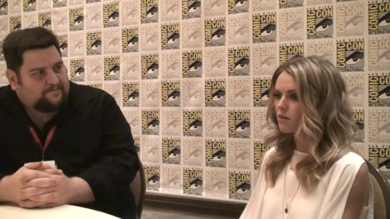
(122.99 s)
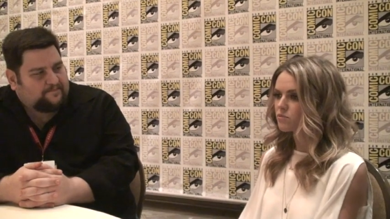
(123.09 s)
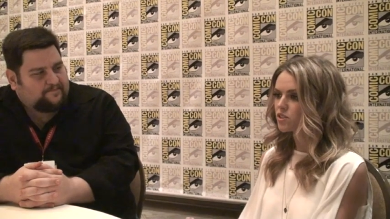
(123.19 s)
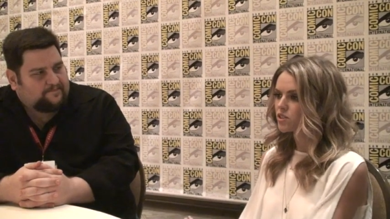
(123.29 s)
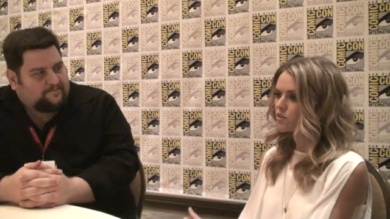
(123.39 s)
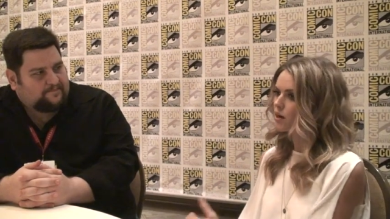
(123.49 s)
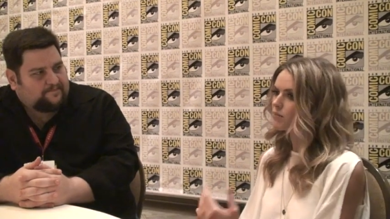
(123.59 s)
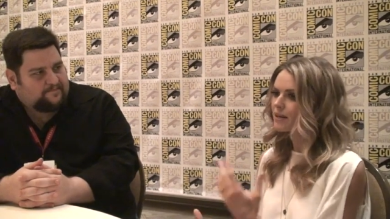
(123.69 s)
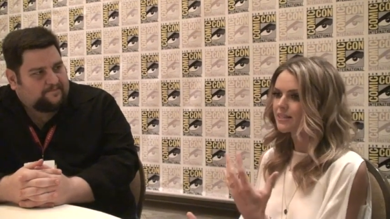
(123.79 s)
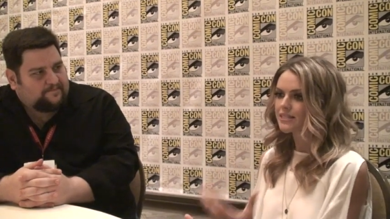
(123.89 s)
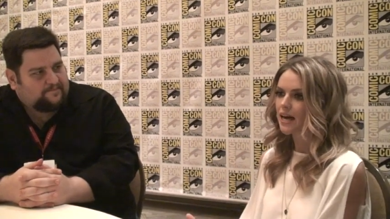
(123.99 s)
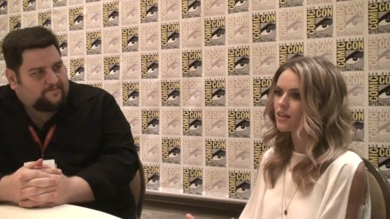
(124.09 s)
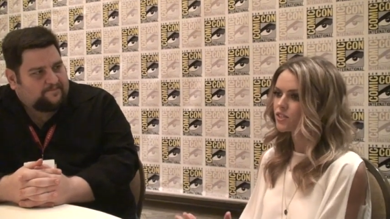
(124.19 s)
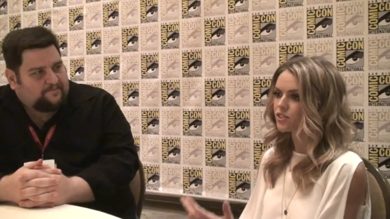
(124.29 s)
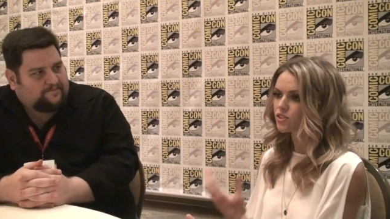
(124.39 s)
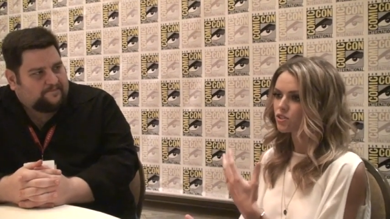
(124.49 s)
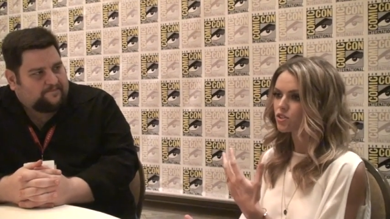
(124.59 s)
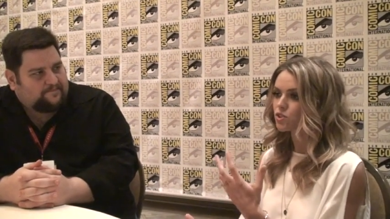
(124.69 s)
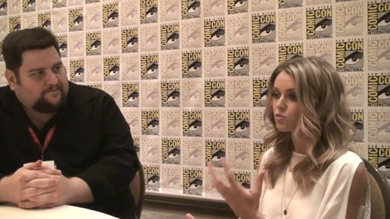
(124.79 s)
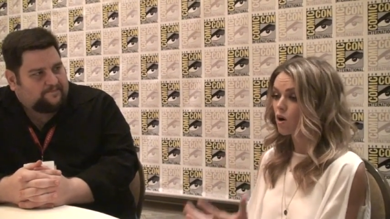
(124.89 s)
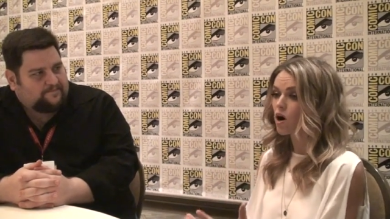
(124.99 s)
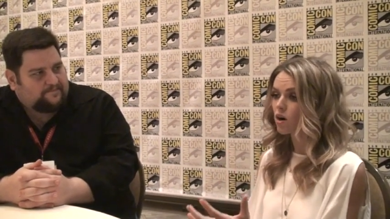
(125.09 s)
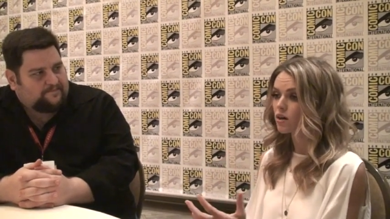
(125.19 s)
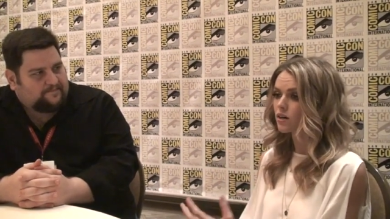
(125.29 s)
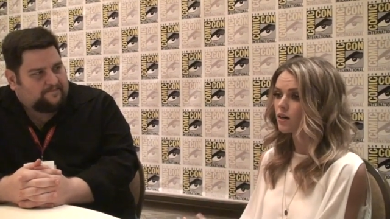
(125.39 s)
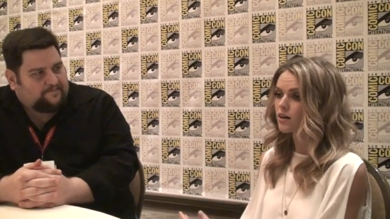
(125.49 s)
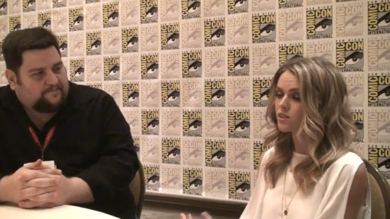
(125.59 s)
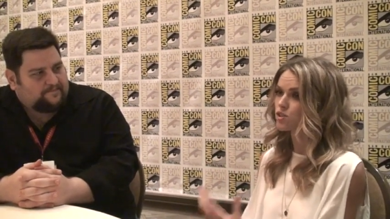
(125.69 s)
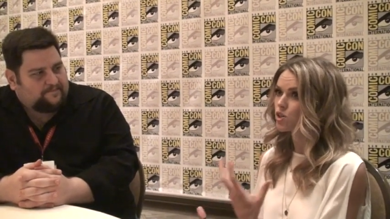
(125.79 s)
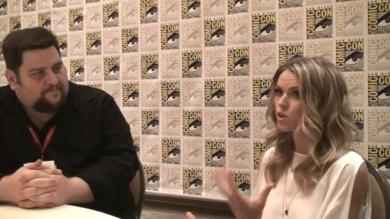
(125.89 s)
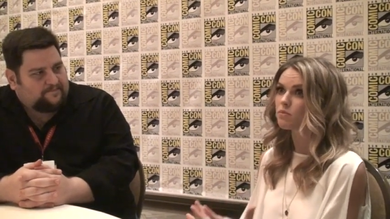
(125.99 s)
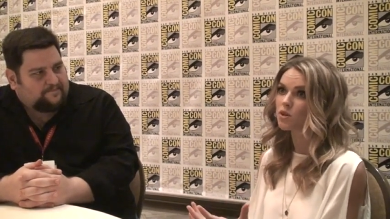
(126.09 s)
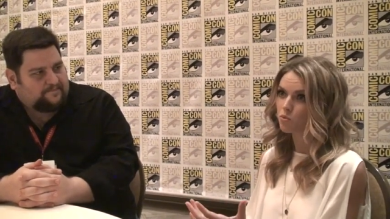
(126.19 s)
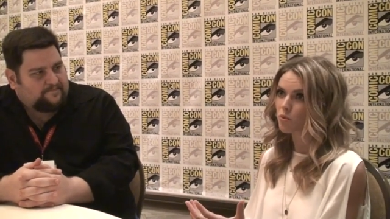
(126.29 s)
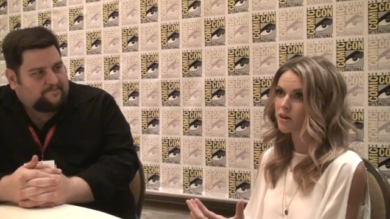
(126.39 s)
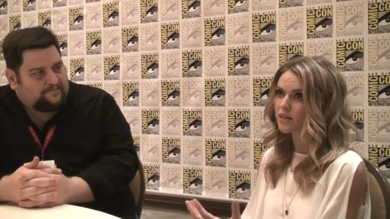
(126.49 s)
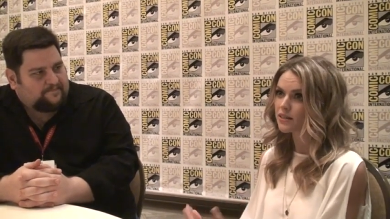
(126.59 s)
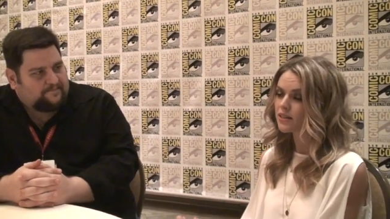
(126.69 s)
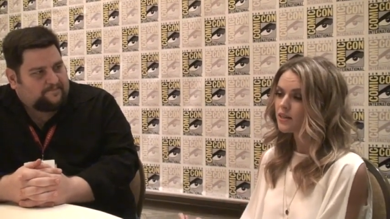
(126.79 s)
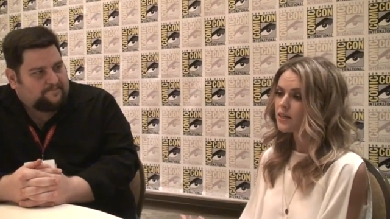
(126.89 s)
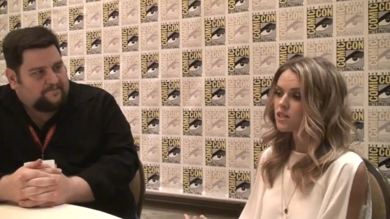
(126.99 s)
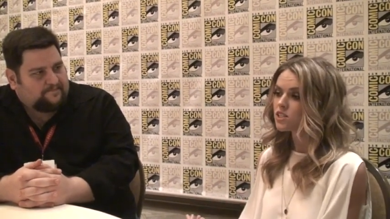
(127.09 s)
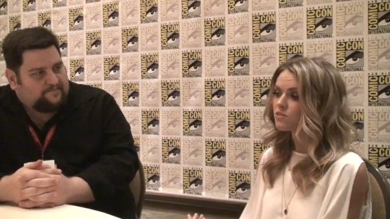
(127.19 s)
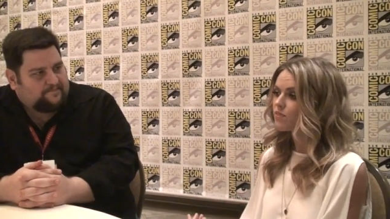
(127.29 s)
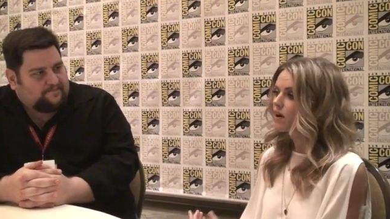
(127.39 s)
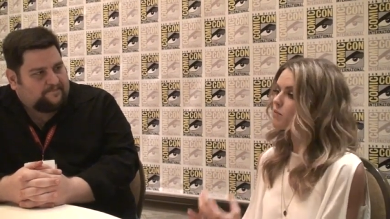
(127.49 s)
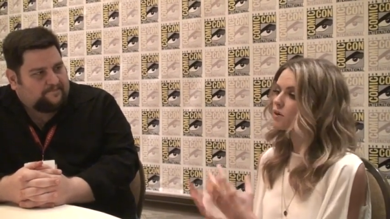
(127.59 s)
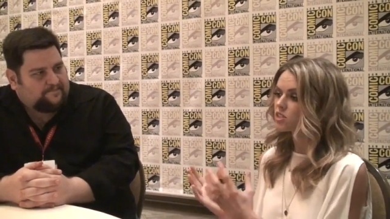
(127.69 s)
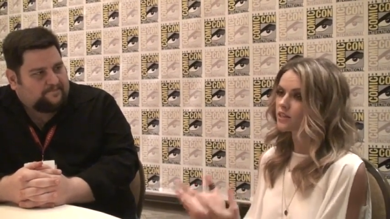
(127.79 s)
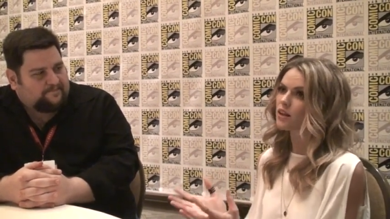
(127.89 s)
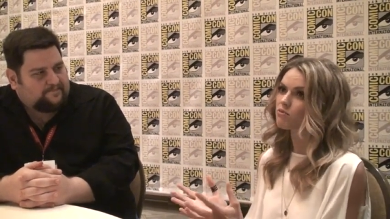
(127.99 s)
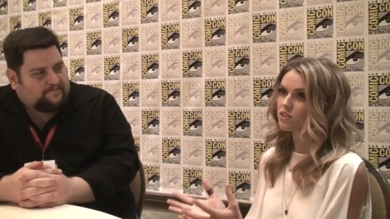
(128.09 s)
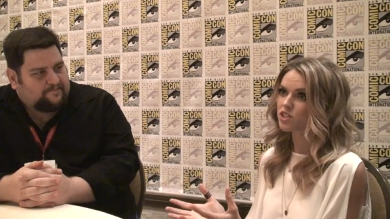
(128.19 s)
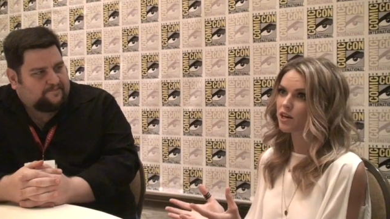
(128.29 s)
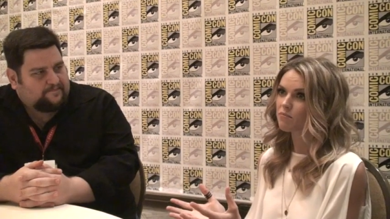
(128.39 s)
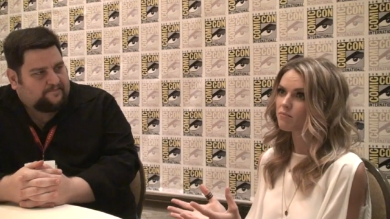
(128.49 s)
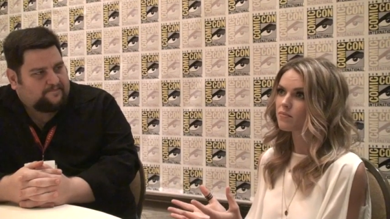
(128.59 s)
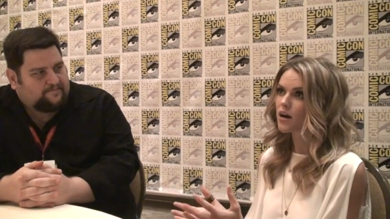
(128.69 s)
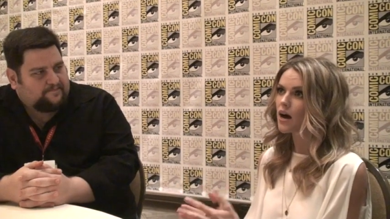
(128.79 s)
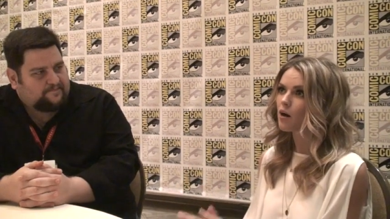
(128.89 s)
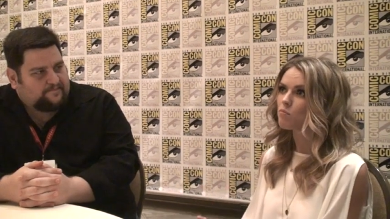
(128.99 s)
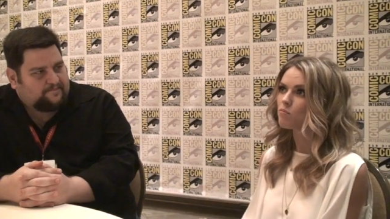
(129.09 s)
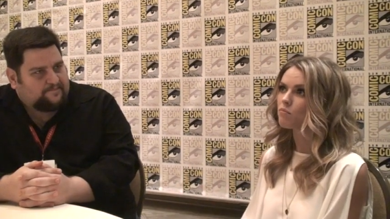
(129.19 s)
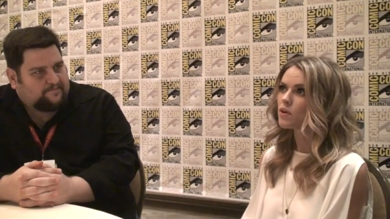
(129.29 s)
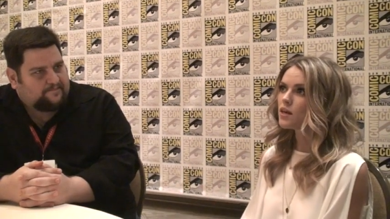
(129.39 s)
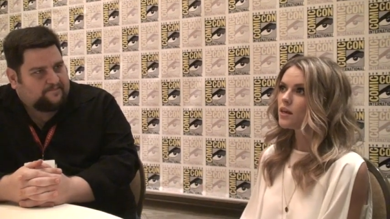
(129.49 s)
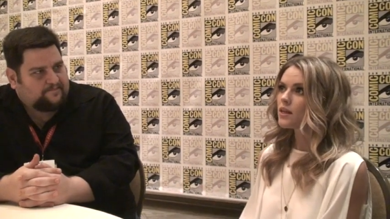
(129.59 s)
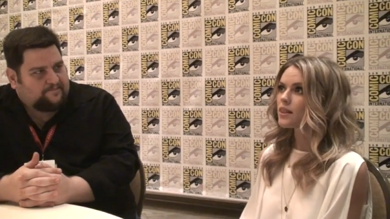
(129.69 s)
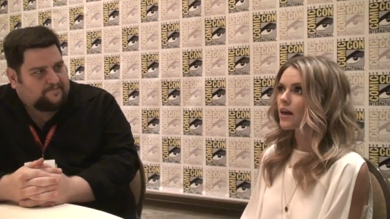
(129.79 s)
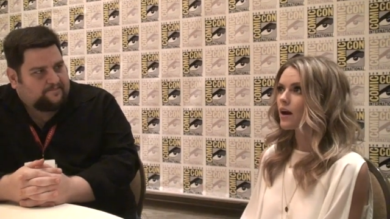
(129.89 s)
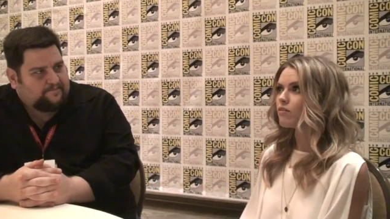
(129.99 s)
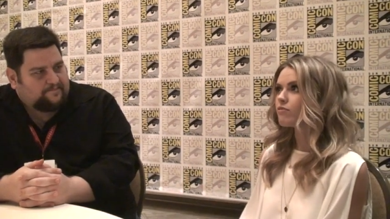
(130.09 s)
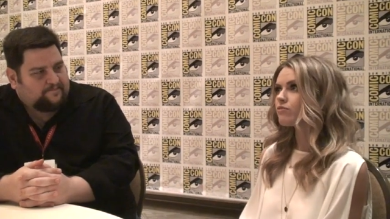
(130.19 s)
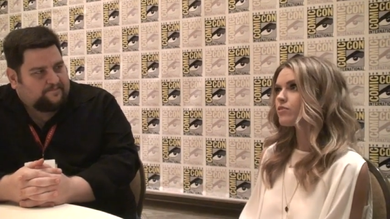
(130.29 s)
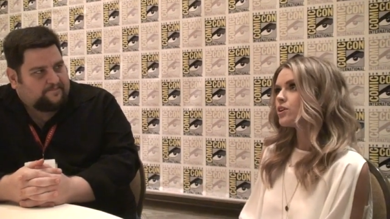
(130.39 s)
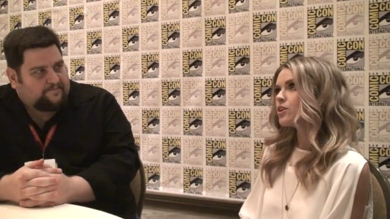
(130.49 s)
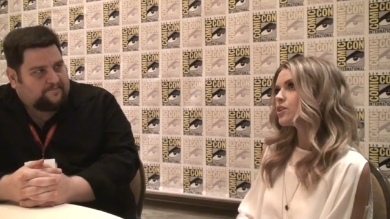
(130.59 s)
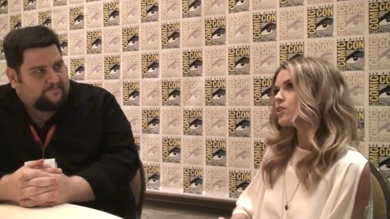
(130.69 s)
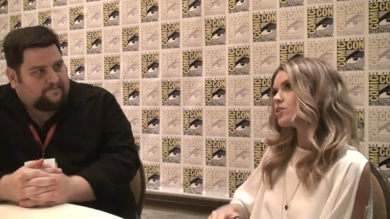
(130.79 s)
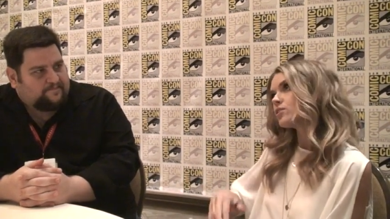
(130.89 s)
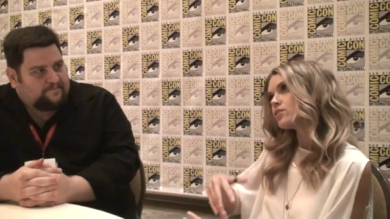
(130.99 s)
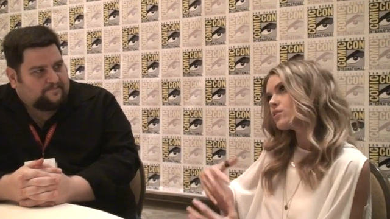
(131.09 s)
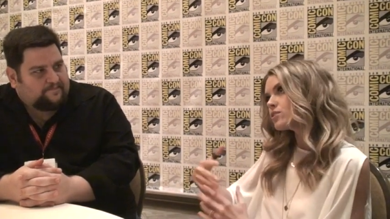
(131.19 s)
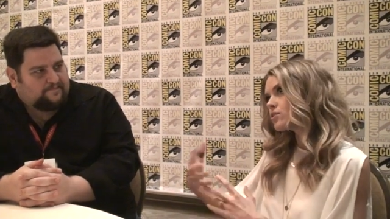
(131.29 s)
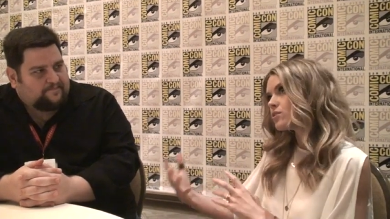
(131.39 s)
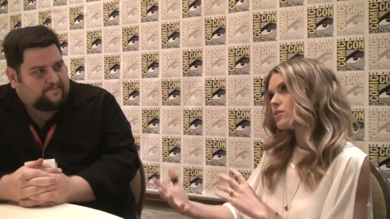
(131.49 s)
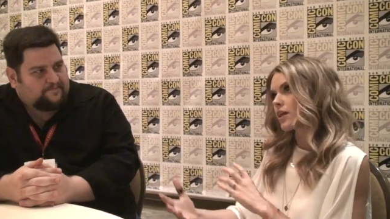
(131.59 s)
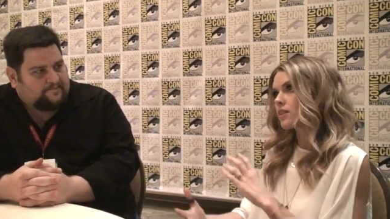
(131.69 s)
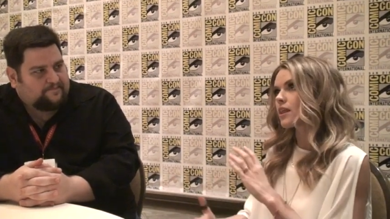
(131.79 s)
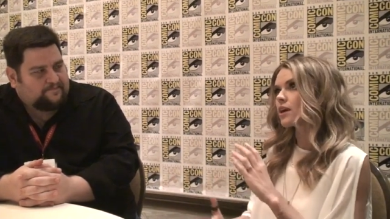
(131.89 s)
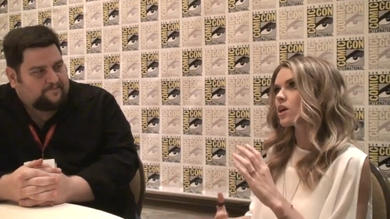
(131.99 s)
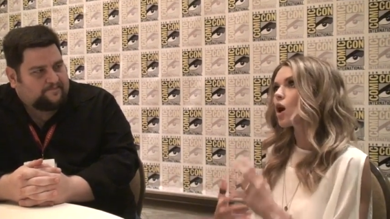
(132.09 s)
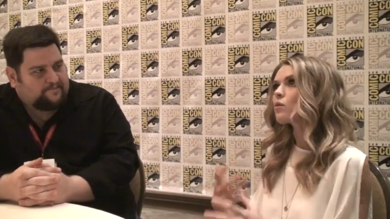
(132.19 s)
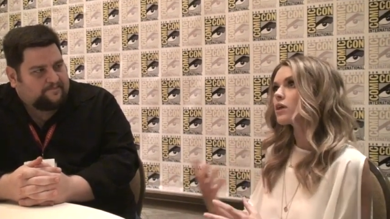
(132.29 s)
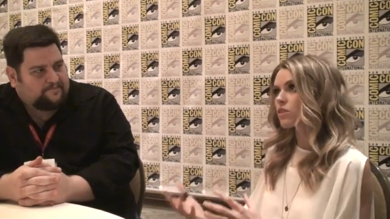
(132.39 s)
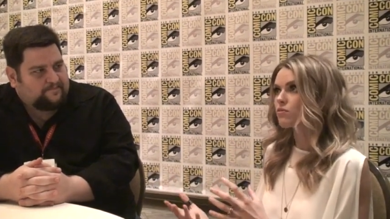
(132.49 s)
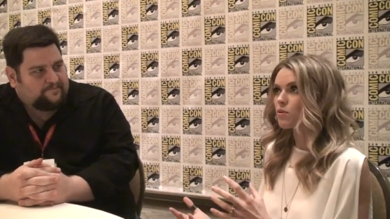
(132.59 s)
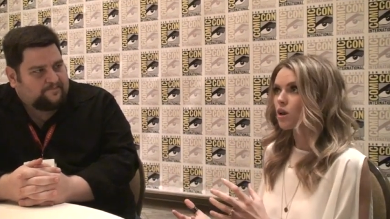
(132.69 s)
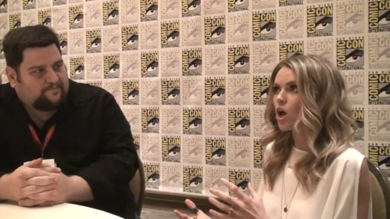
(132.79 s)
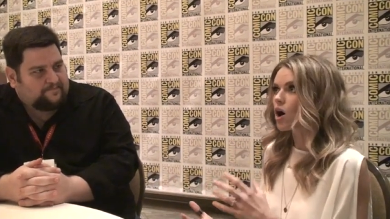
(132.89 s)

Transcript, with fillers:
Speaker 1: Um, she's an incredibly intelligent, strong, determined woman. She's very much in love with Jim. Um, they have, they, they're going through a